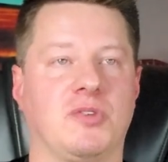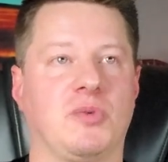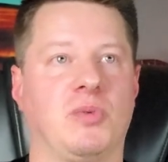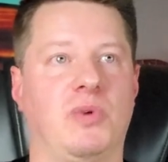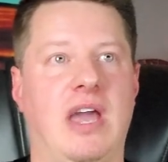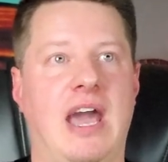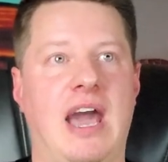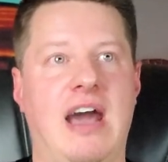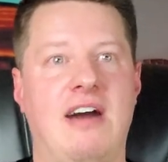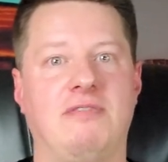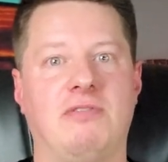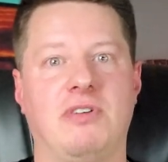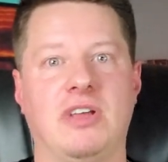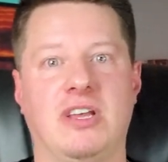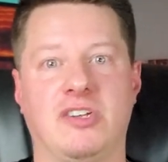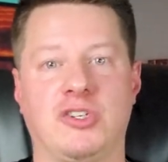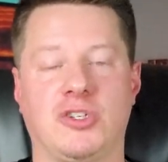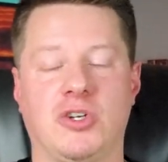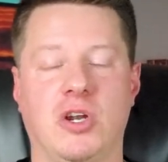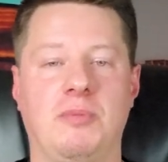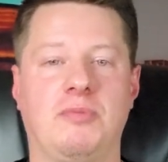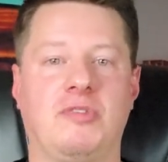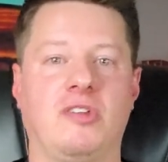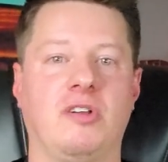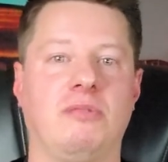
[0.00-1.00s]
We have
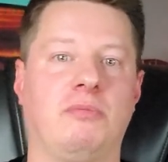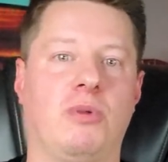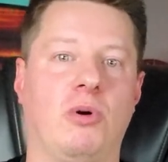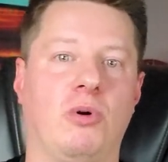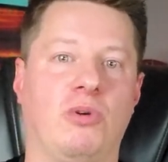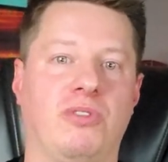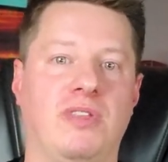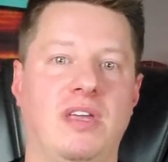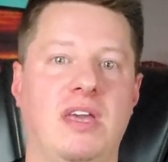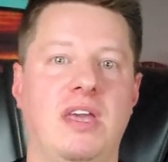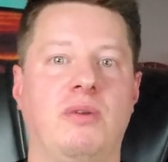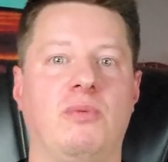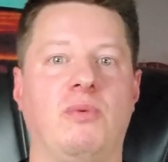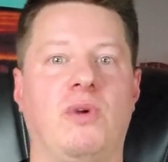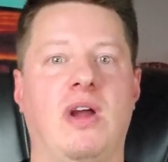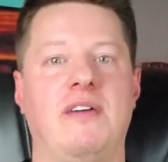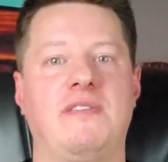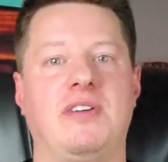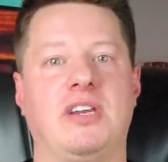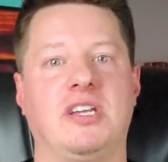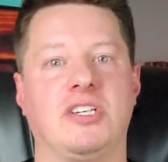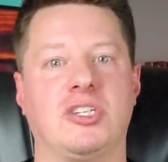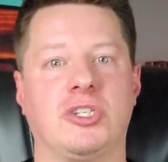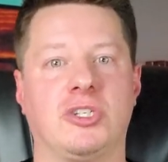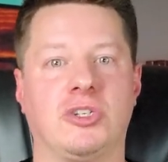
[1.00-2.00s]
extremes on both end. We're
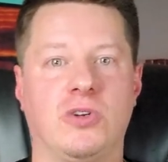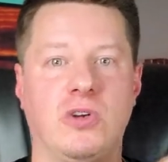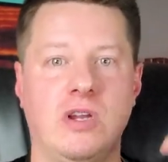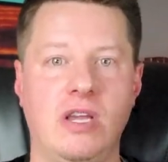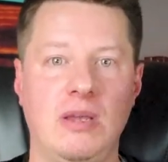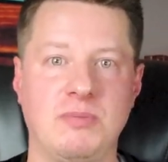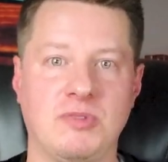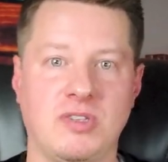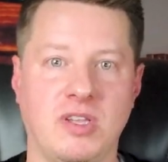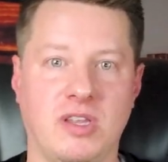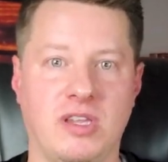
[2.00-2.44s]
having extremes